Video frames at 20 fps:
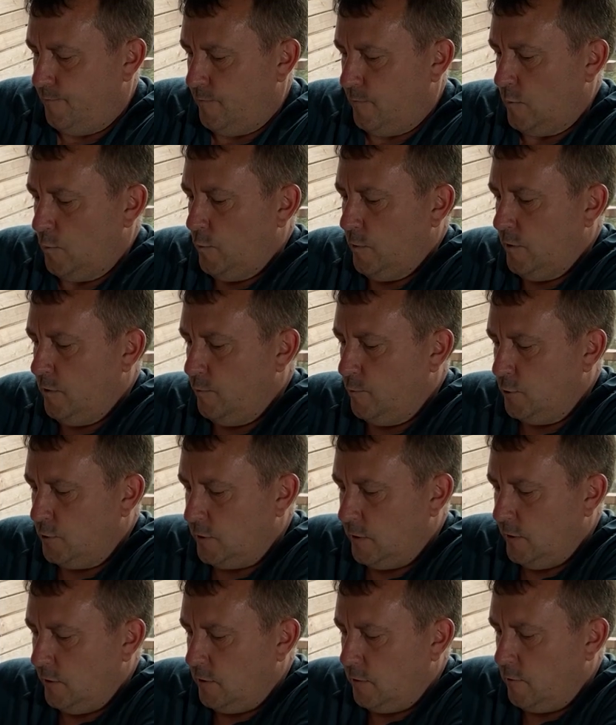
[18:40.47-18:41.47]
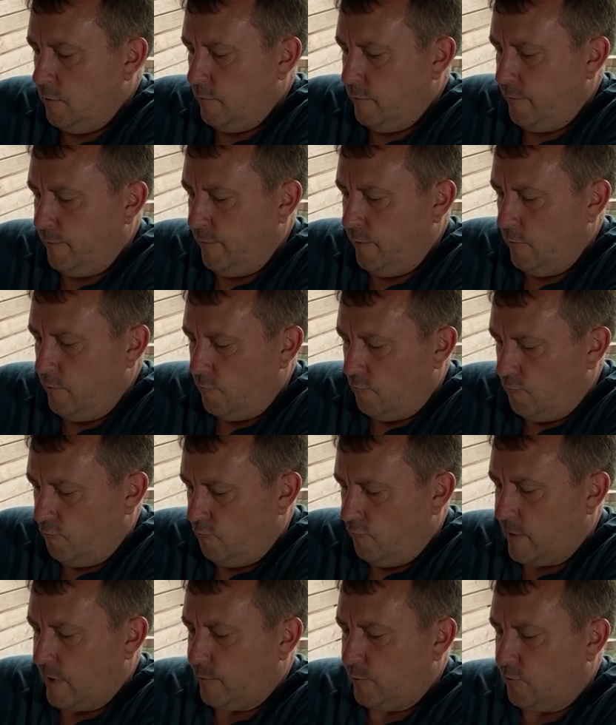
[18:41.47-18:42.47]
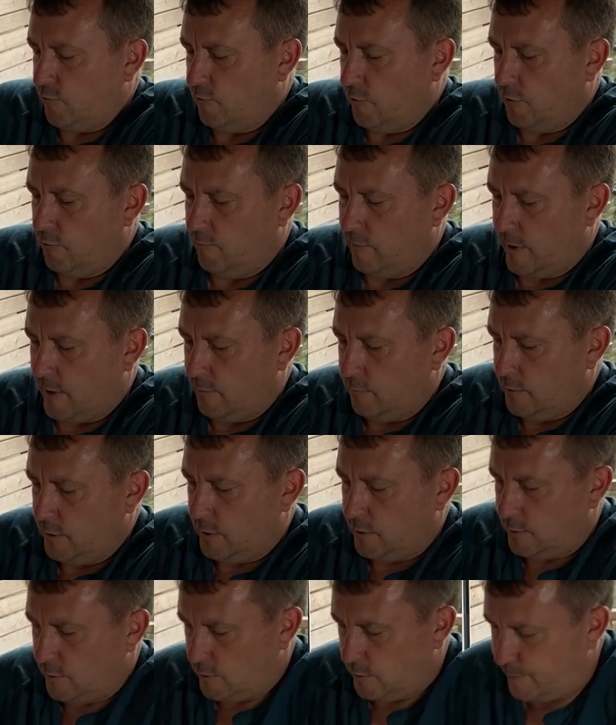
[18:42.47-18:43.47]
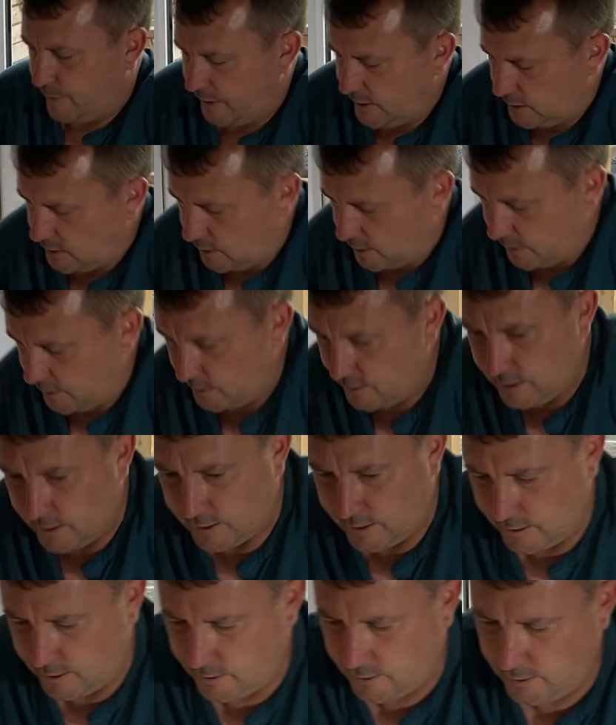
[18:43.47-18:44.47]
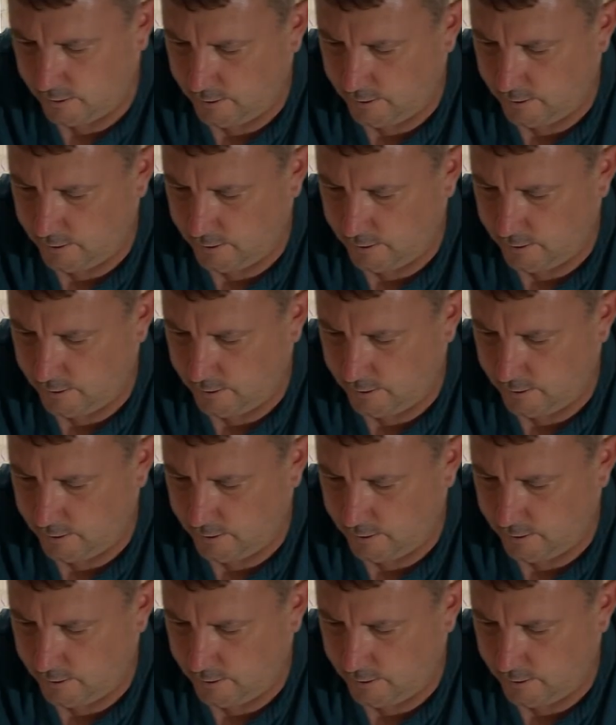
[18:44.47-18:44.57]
with the muslin cloth wrapped right round, so it's basically sitting